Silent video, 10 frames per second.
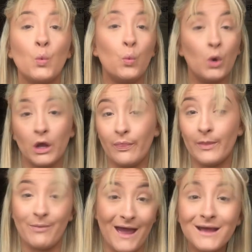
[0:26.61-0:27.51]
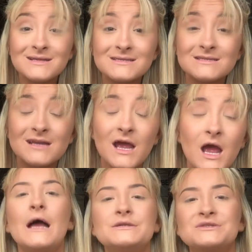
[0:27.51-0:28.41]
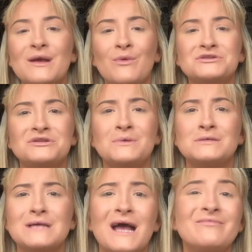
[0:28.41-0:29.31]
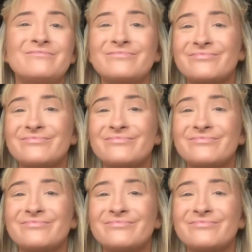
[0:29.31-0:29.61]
weren't the best. I just kept watching and I was like,